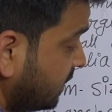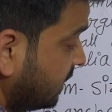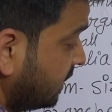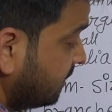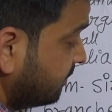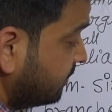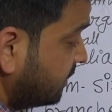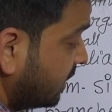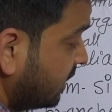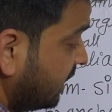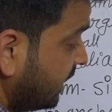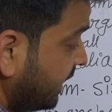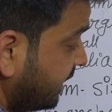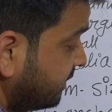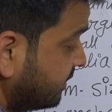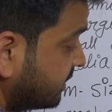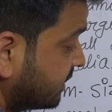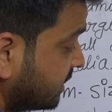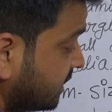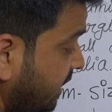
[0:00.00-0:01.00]
the leaf, the
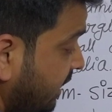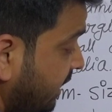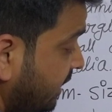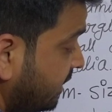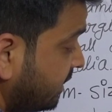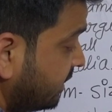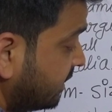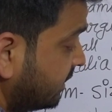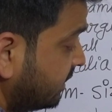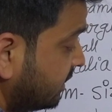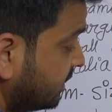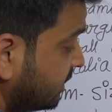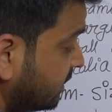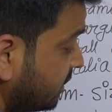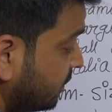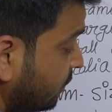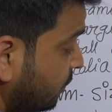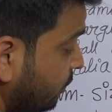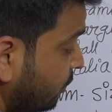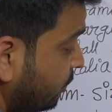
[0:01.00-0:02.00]
length and the
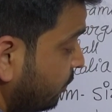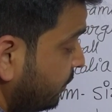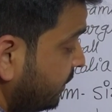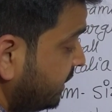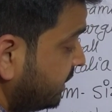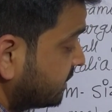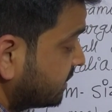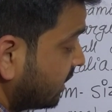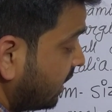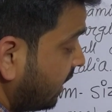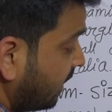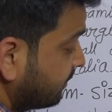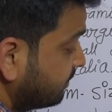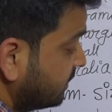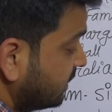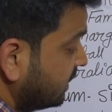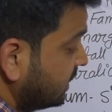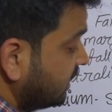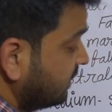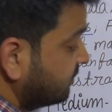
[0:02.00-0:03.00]
width
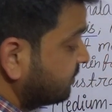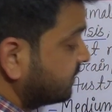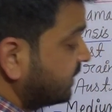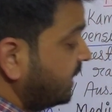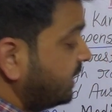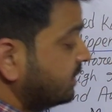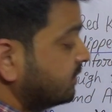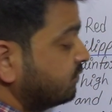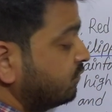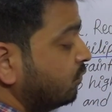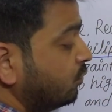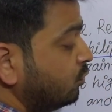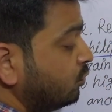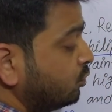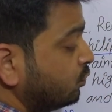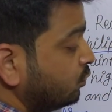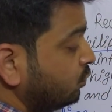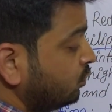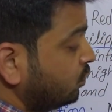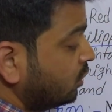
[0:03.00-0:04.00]
of the leaf, right?
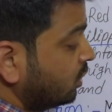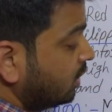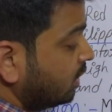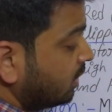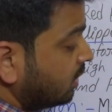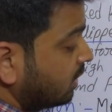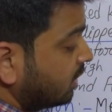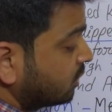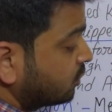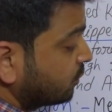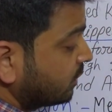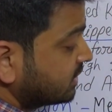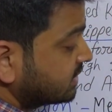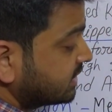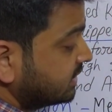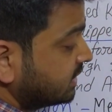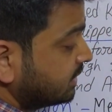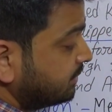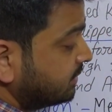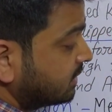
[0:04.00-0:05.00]
4 to 12
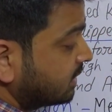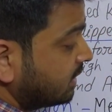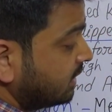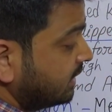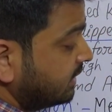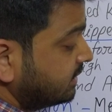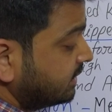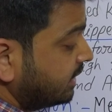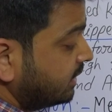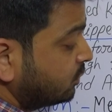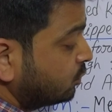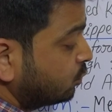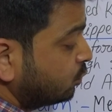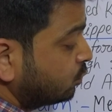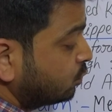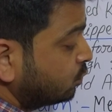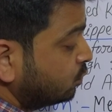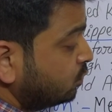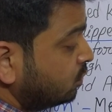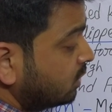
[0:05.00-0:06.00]
centimeter length and
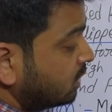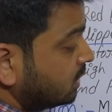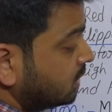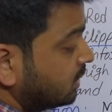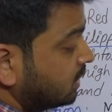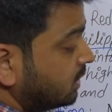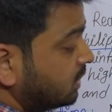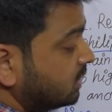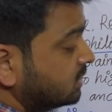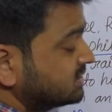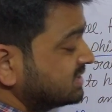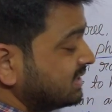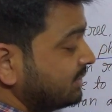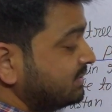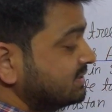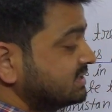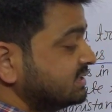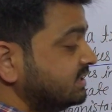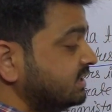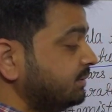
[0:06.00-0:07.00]
2 to
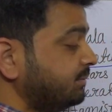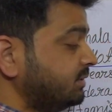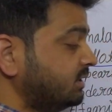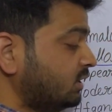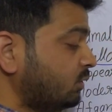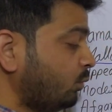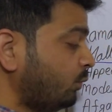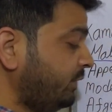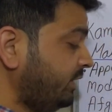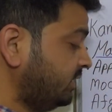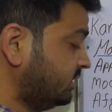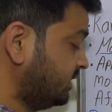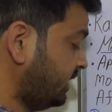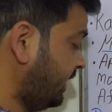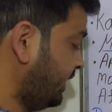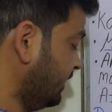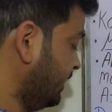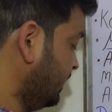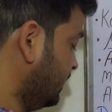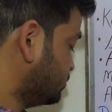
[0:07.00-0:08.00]
7 centimeter width,
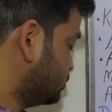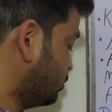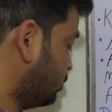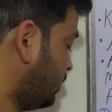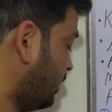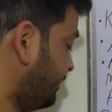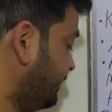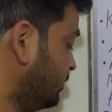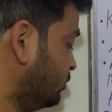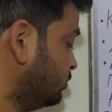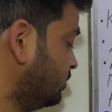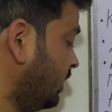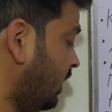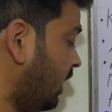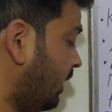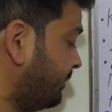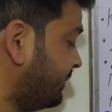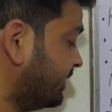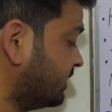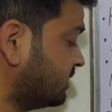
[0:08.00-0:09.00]
right? So coming to the
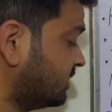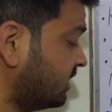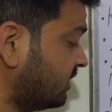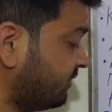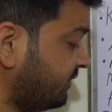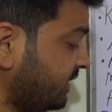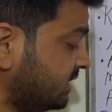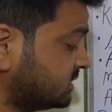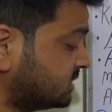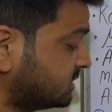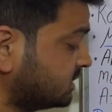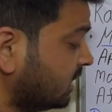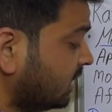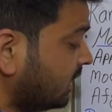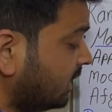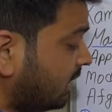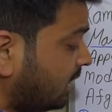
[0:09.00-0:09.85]
upper surface,